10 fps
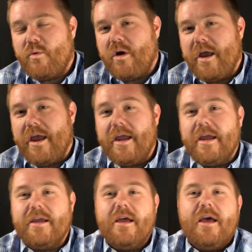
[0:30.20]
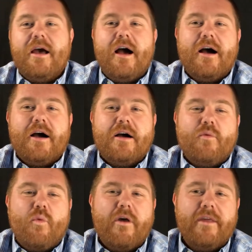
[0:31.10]
a
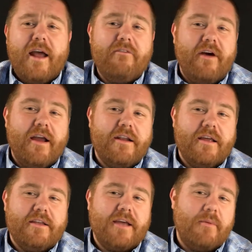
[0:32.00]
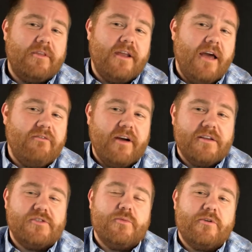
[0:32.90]
one that I find, a topic that I find
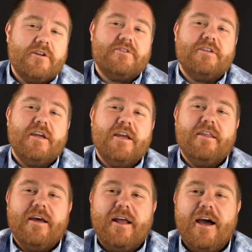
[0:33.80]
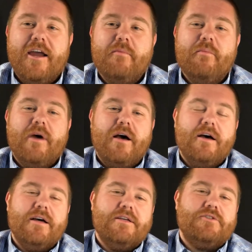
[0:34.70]
super interesting, that I'm
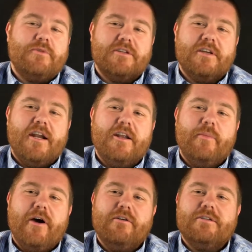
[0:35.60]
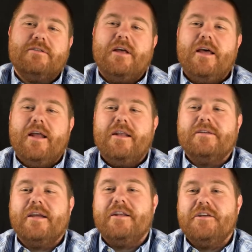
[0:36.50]
super excited about and
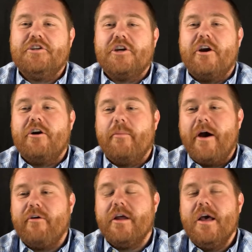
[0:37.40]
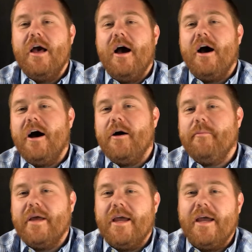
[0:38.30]
excited to share about,
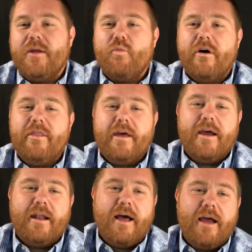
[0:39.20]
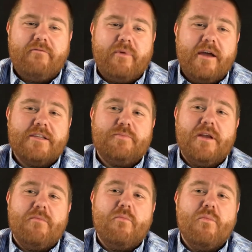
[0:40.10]
and one that I've probably
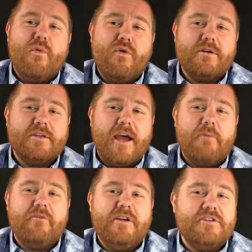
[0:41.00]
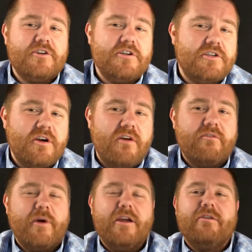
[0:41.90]
spent more time researching
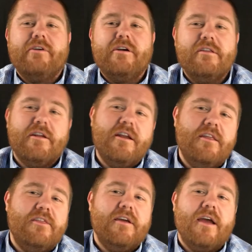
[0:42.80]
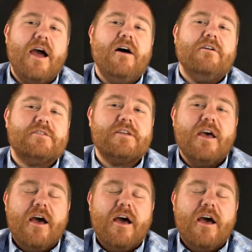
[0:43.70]
over my career than anything else,